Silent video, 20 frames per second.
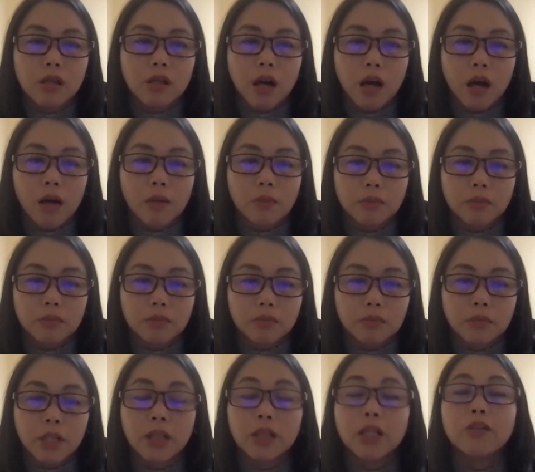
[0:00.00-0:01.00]
um, okay.
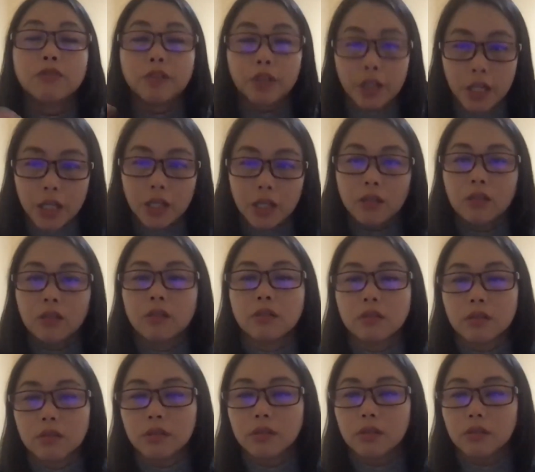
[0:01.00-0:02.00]
delivery
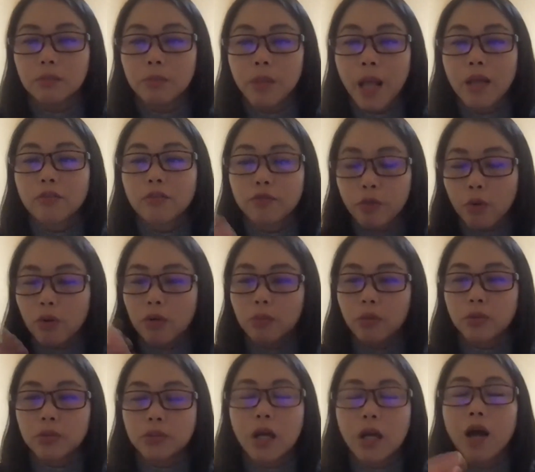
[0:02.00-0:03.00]
platform
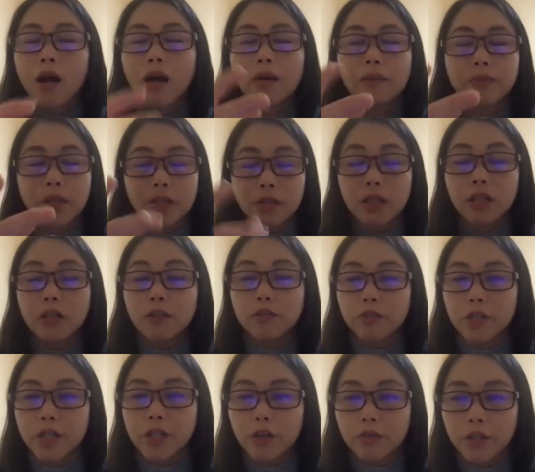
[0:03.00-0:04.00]
or um, the
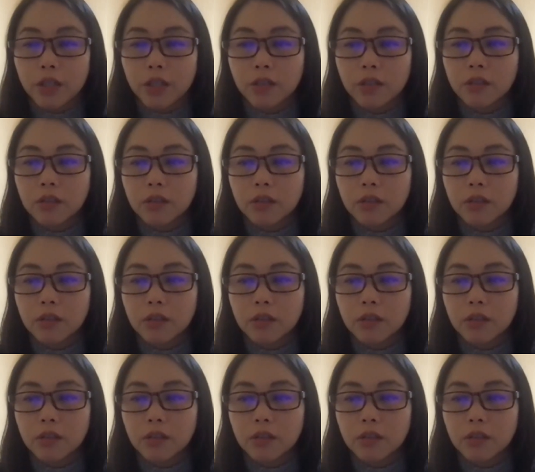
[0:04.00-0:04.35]
delivery of it.